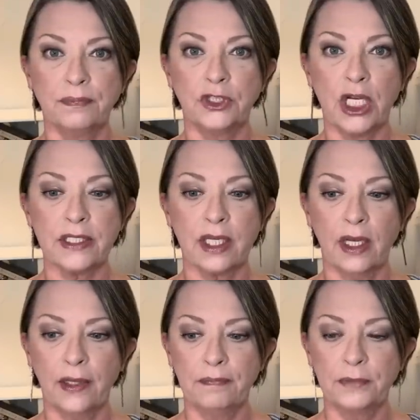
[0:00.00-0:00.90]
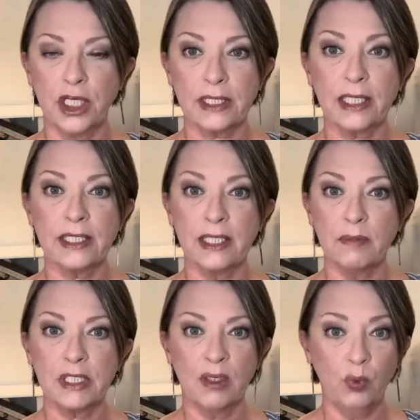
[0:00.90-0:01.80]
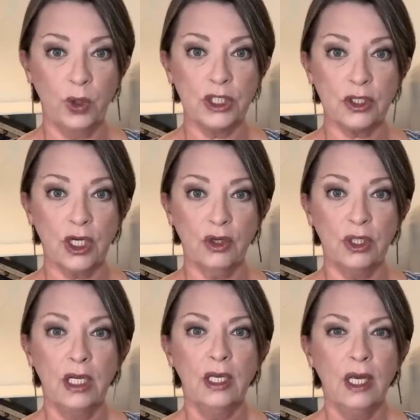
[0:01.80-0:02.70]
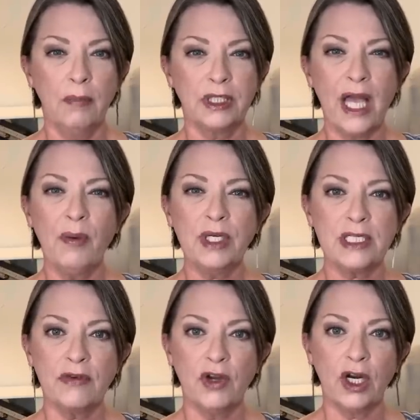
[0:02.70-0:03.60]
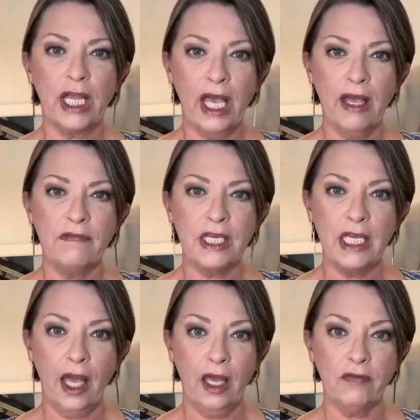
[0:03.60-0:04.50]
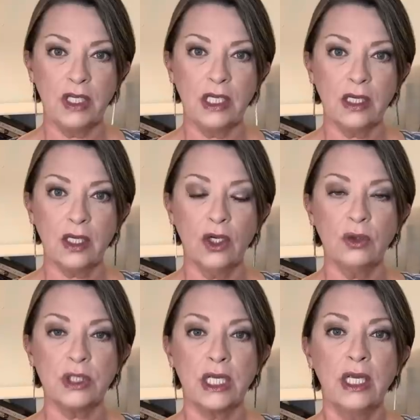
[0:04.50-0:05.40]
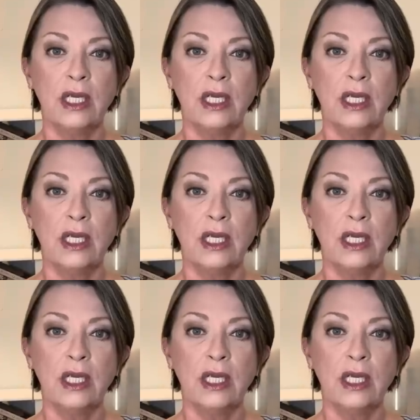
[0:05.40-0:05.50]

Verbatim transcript: Jessica, Jessica Simpson winter coat. But that one is a very heavy, heavy coat